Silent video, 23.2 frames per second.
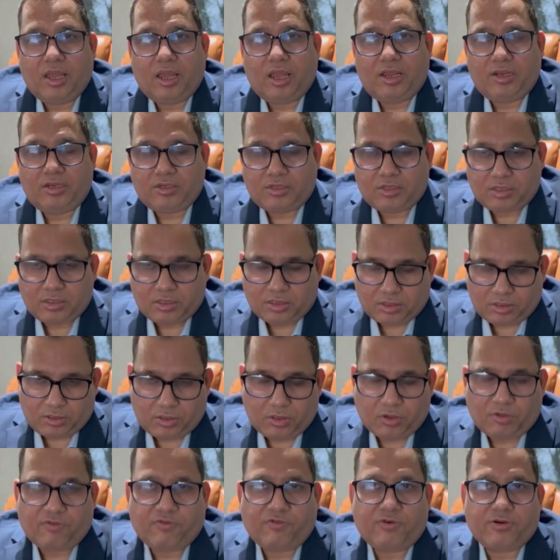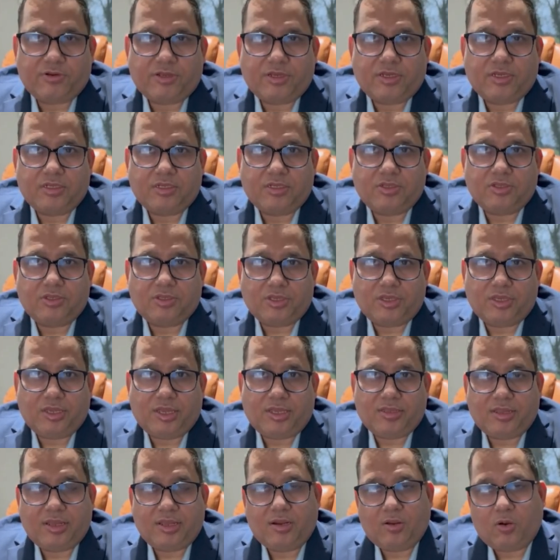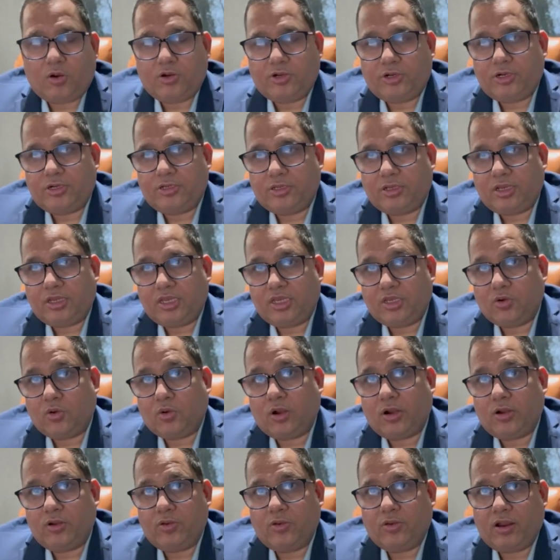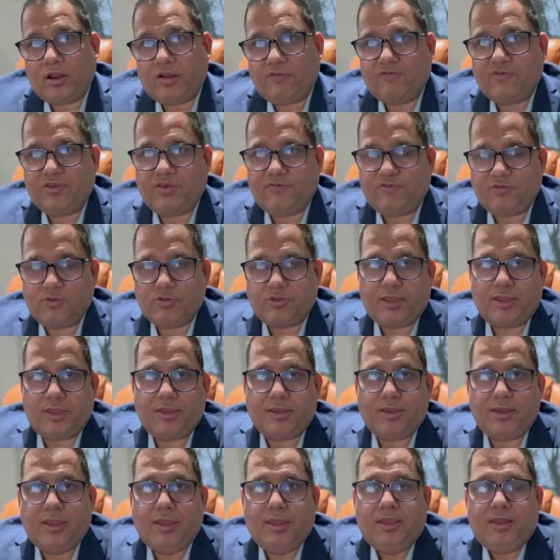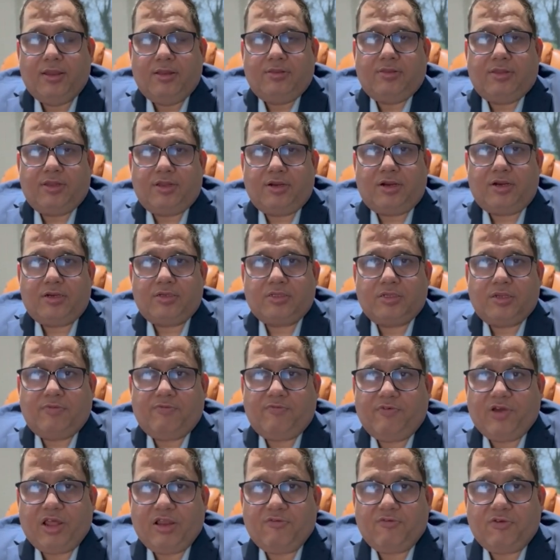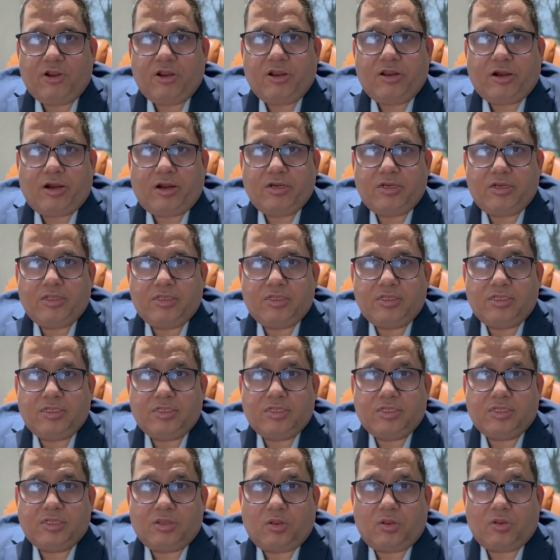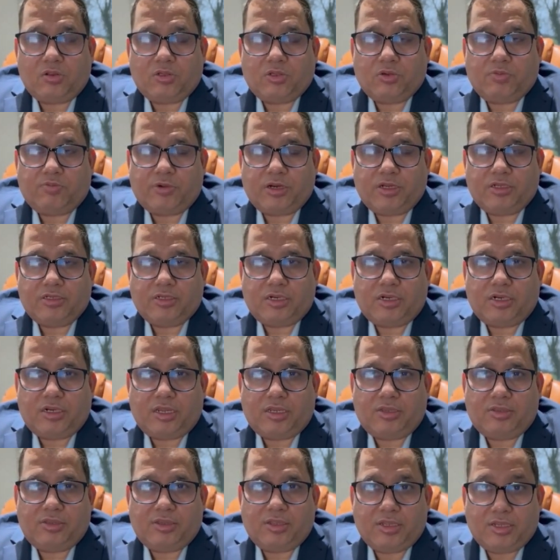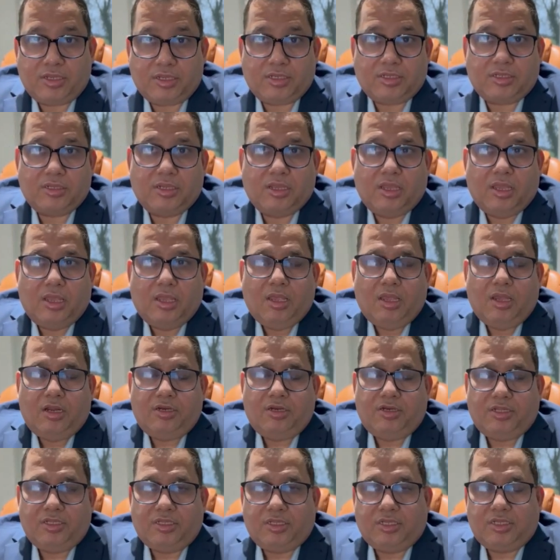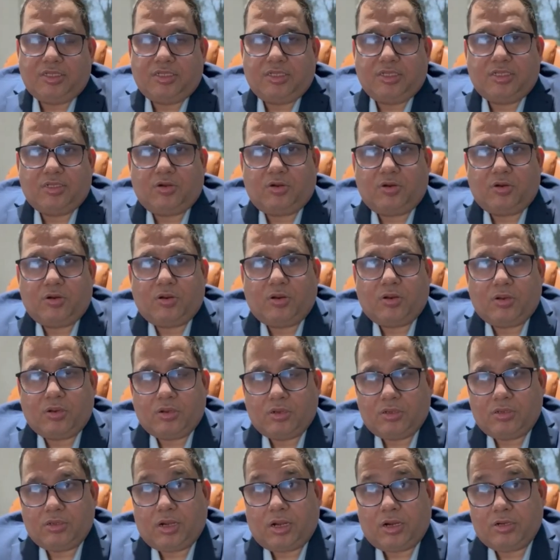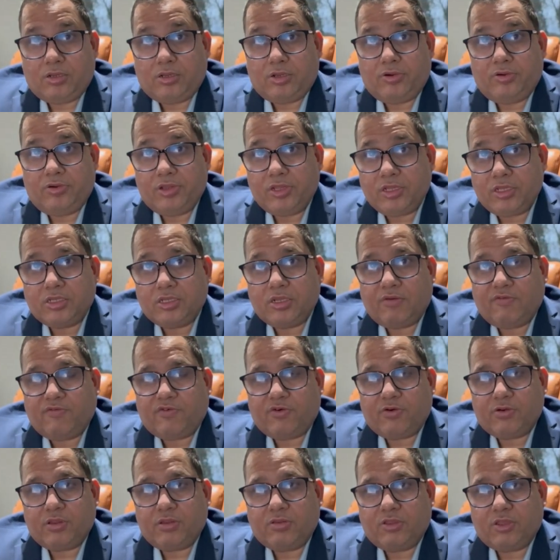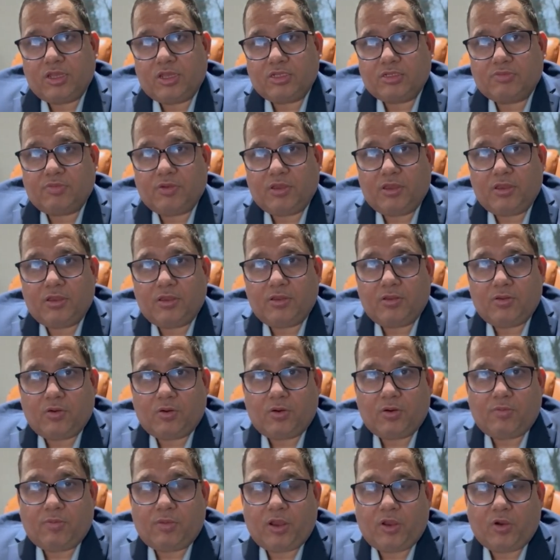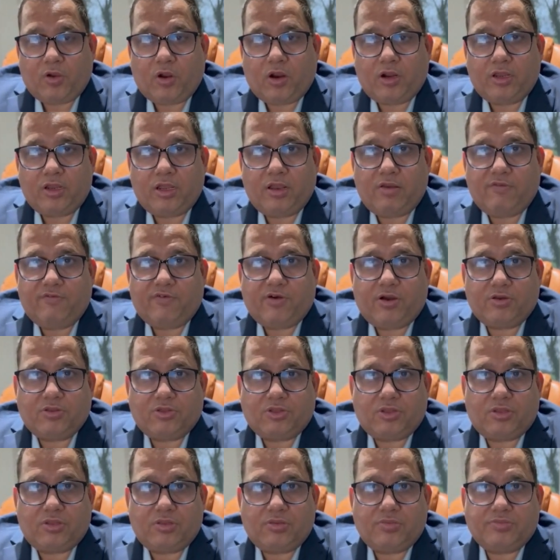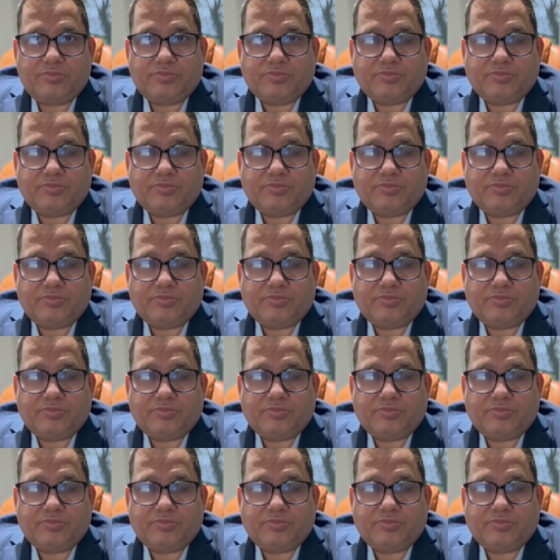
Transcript: and look for the ECG, and then order the echocardiography if you think there are some valvular heart diseases also present, and these diseases are the reason for the chest pain or myocardial infarction.